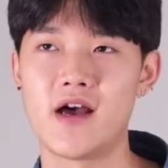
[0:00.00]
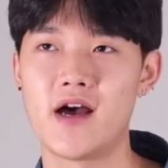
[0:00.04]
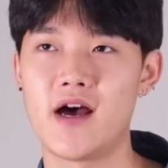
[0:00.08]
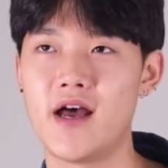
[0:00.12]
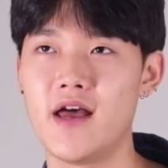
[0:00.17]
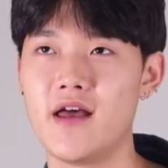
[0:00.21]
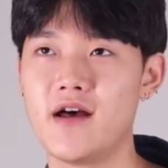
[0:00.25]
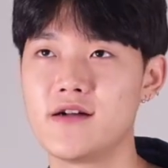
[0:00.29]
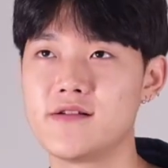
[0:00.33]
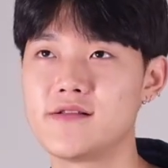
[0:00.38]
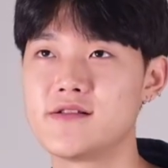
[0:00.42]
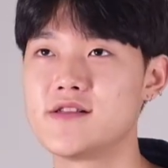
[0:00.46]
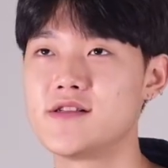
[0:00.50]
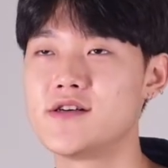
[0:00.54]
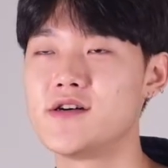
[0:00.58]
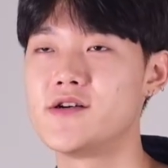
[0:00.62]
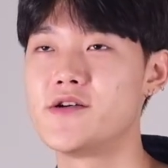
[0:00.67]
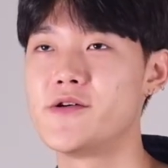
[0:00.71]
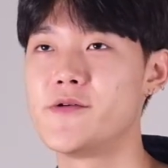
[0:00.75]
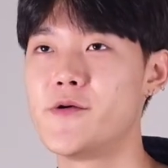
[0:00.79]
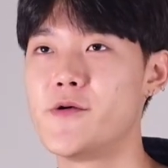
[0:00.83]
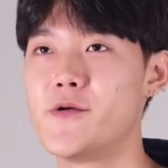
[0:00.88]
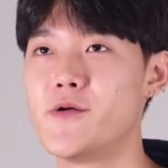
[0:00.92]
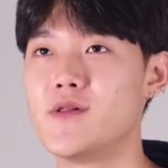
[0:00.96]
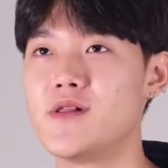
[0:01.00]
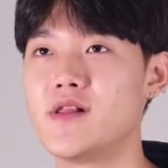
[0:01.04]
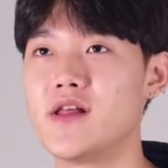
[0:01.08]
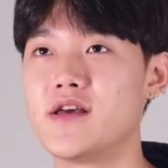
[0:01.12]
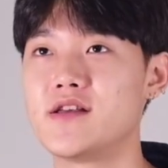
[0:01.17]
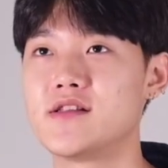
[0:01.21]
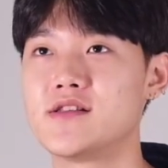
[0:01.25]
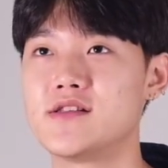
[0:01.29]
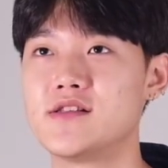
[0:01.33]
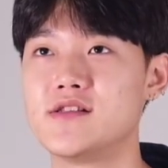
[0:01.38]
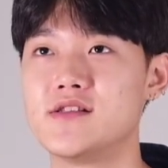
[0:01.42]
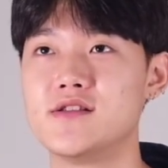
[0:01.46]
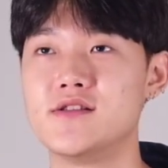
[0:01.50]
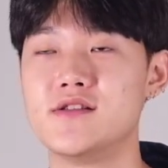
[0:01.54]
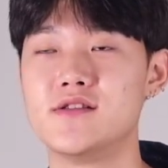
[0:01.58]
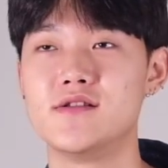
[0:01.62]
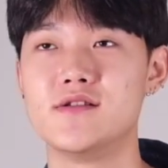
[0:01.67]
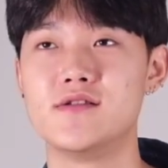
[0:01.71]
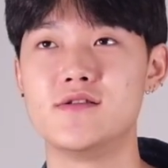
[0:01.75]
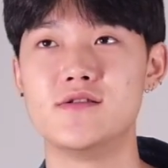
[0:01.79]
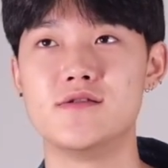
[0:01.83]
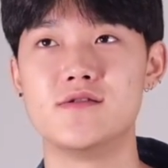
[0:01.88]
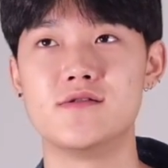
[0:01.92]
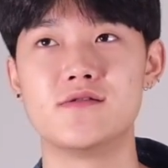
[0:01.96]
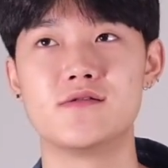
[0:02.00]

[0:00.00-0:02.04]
I also like to